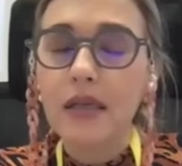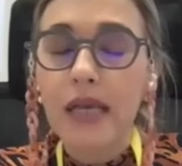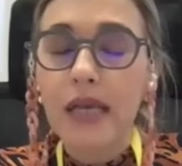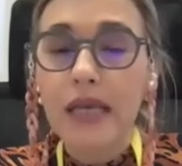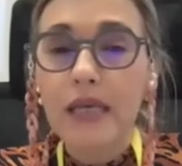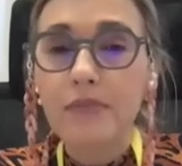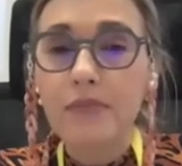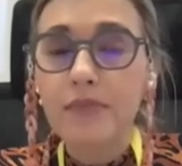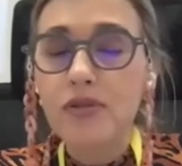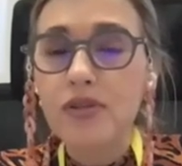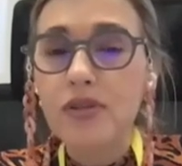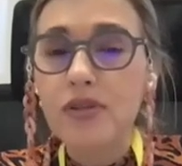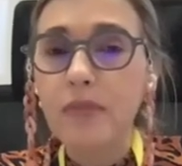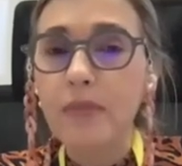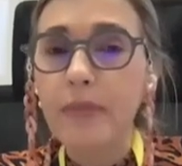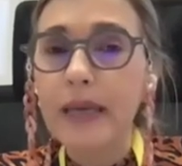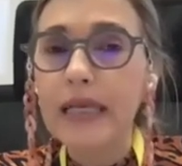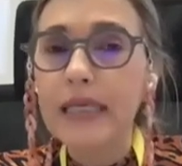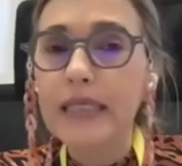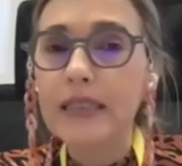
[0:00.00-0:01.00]
and a
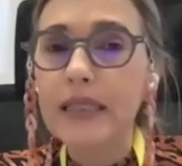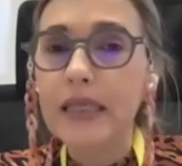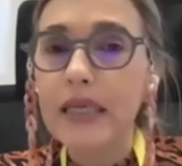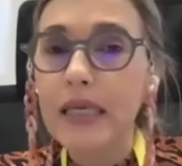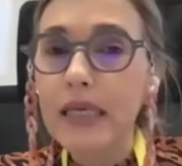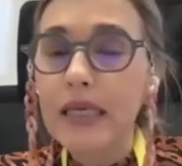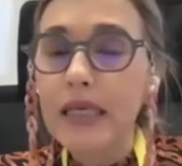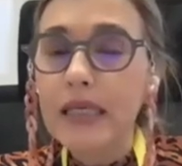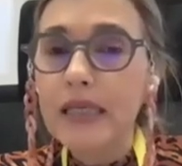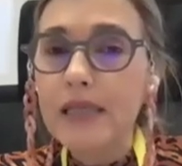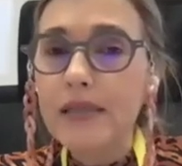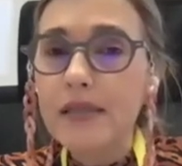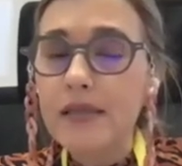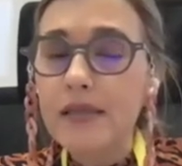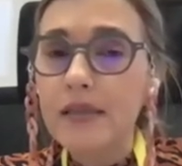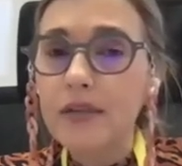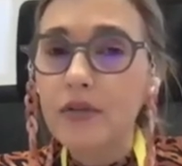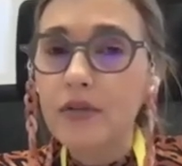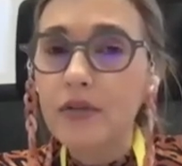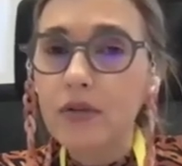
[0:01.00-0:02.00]
possibility is
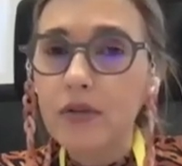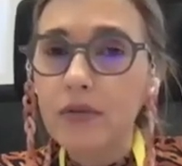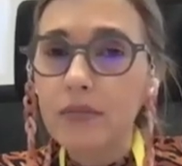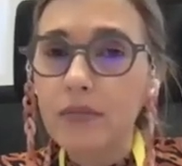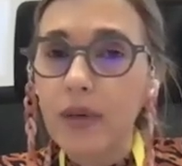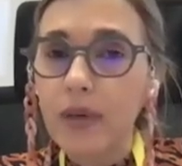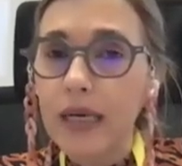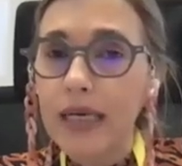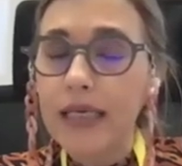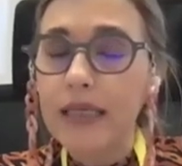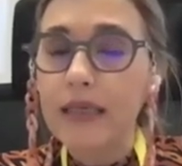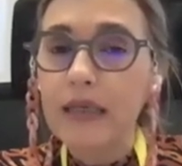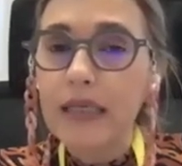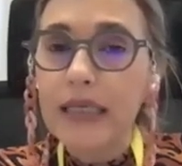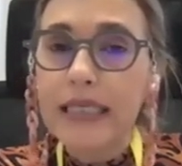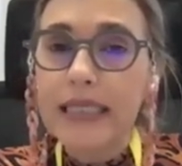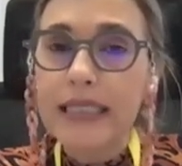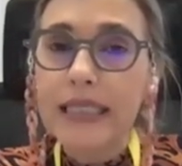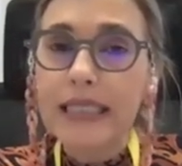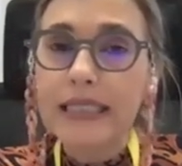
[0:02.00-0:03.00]
to combine
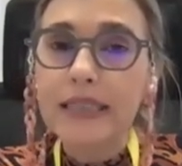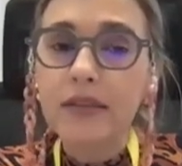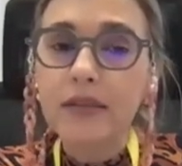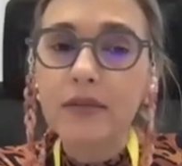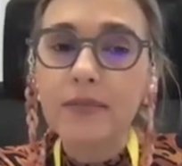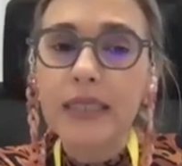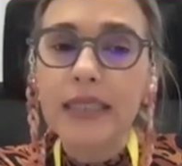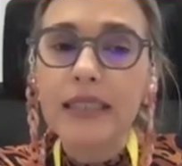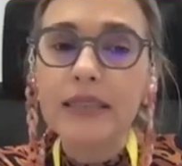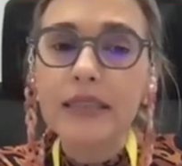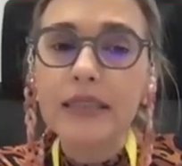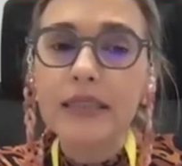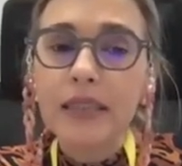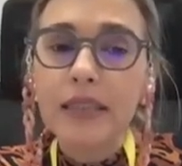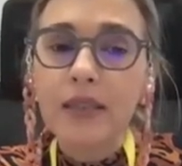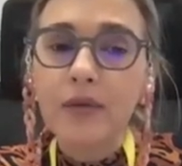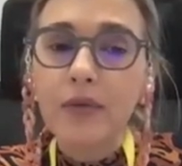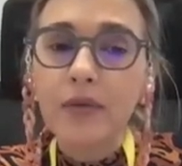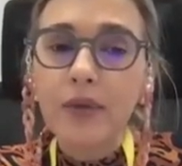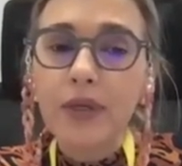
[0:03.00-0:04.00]
lenalidomide
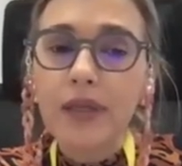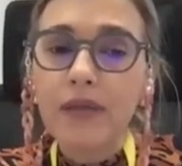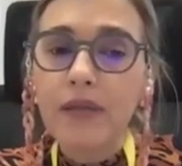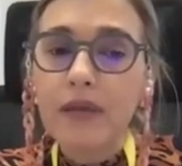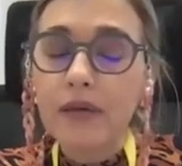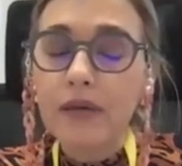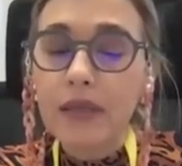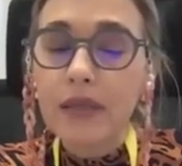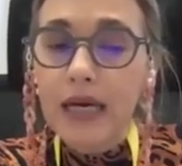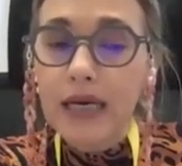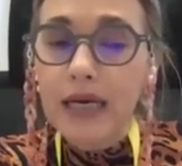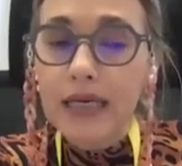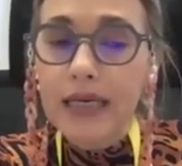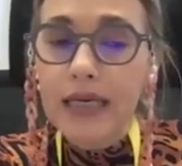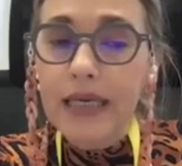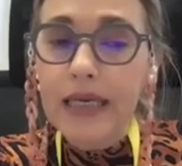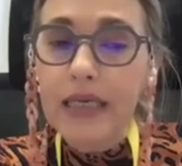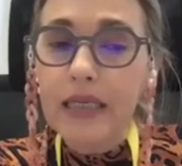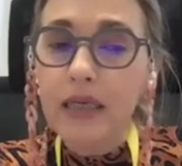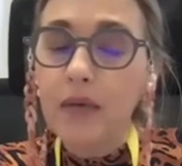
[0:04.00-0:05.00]
with,
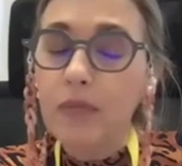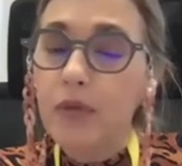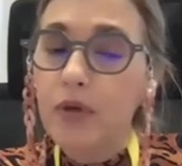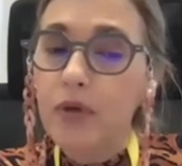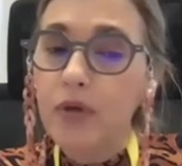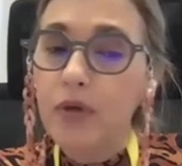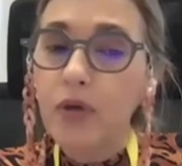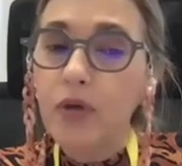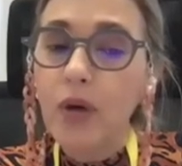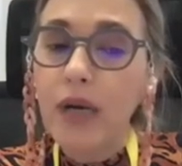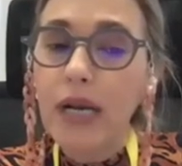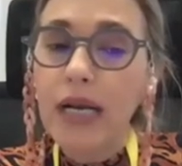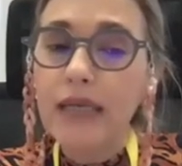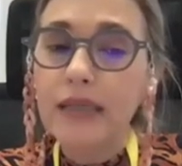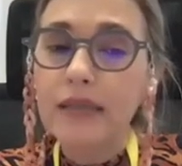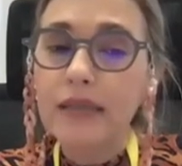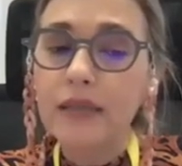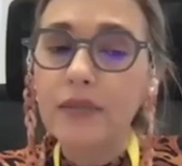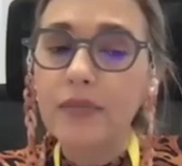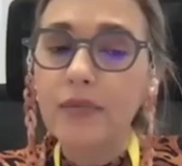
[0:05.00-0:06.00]
again, monoclonal
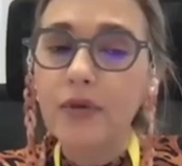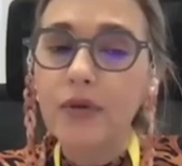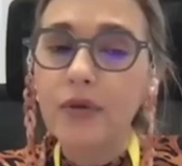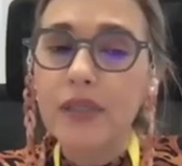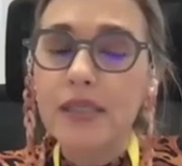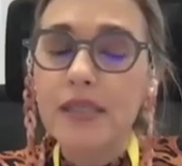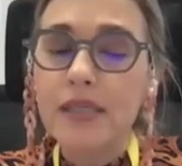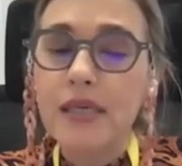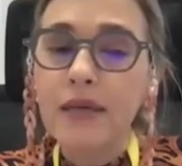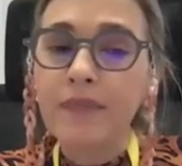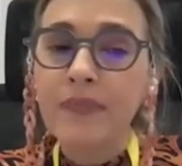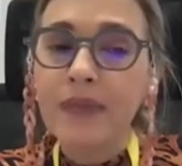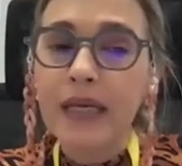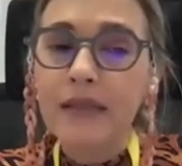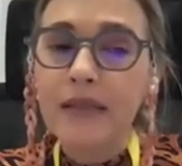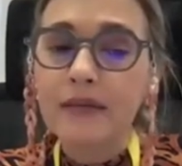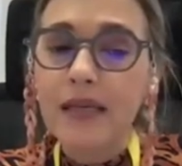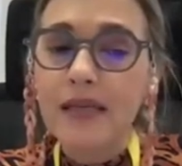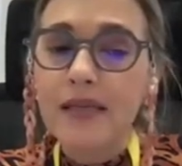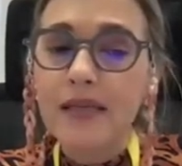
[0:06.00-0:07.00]
antibodies,
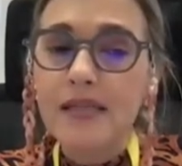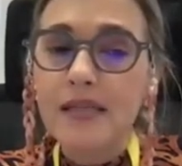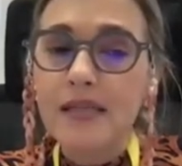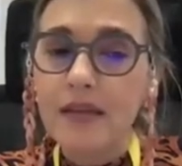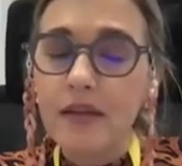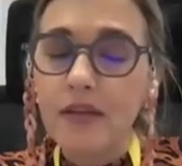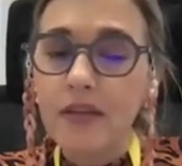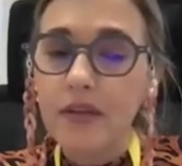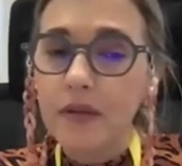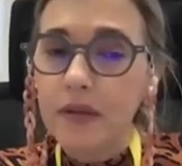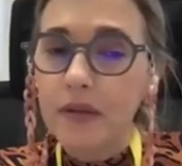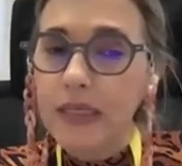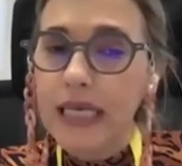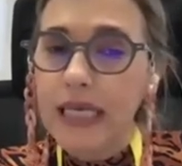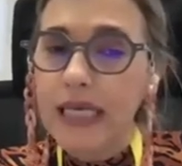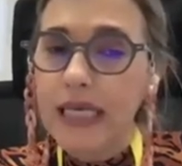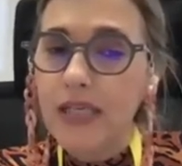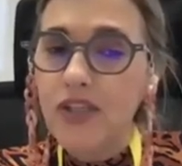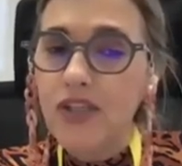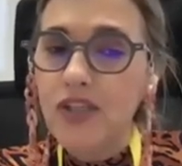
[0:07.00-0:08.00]

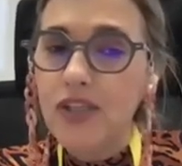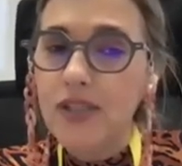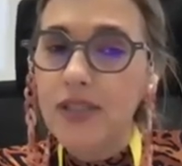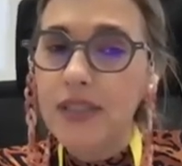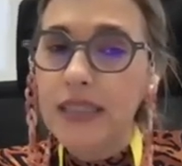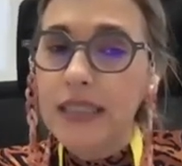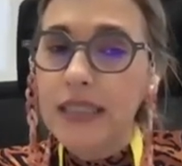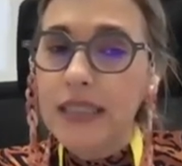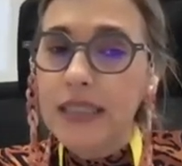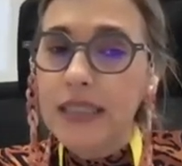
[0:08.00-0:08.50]
anti-CD38.